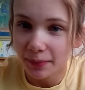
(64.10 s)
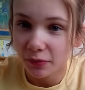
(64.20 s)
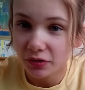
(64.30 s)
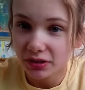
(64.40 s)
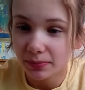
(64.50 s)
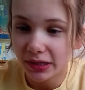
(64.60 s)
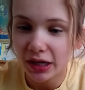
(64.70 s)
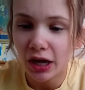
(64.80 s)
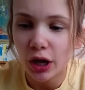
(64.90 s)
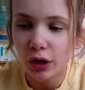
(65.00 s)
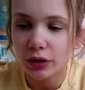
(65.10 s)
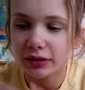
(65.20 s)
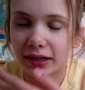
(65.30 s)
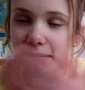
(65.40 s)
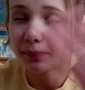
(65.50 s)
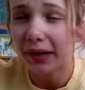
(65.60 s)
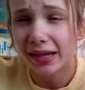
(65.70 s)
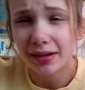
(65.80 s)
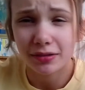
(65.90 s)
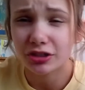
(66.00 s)
I'm going to be
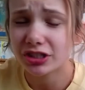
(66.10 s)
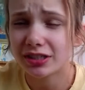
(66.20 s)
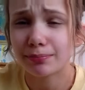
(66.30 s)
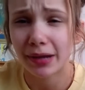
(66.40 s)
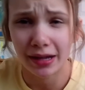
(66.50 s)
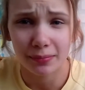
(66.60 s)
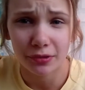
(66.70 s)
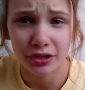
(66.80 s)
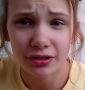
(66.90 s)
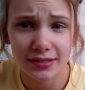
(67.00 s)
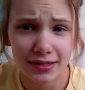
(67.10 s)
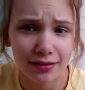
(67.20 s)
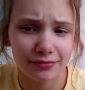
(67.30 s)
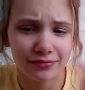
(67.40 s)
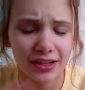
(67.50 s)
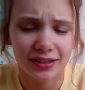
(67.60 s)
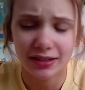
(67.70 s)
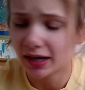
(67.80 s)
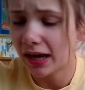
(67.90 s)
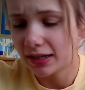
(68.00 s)
just pampering yourself
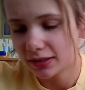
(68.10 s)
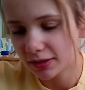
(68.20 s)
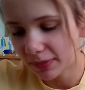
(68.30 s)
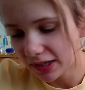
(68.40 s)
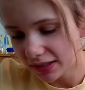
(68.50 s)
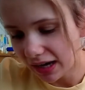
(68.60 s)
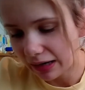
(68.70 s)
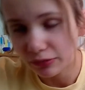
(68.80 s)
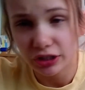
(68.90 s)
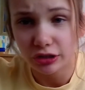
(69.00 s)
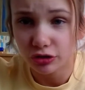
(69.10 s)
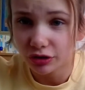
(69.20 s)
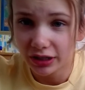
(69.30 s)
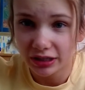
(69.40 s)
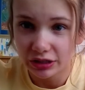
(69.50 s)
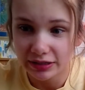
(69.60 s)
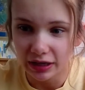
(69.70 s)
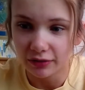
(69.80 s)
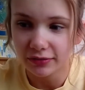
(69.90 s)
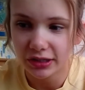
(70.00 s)
and spending time just treating
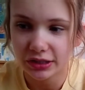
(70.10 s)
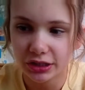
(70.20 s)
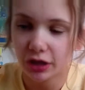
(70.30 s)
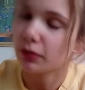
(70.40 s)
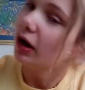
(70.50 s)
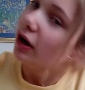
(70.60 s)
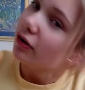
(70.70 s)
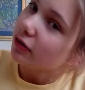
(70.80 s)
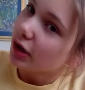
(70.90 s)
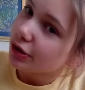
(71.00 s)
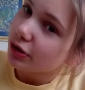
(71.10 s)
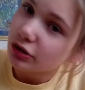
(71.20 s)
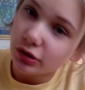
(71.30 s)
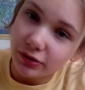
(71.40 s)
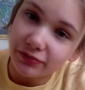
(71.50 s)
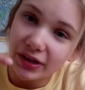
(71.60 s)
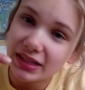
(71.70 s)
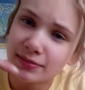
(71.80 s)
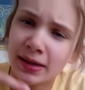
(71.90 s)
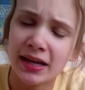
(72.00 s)
yourself. So you can do a
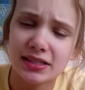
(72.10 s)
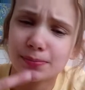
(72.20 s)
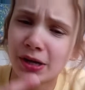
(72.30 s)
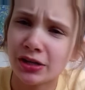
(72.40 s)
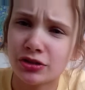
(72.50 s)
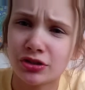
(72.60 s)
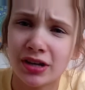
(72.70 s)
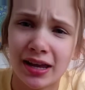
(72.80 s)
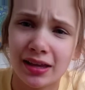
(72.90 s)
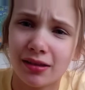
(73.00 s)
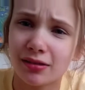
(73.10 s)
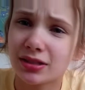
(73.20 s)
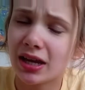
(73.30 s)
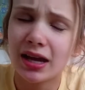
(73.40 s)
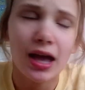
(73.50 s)
face mask, paint your nails,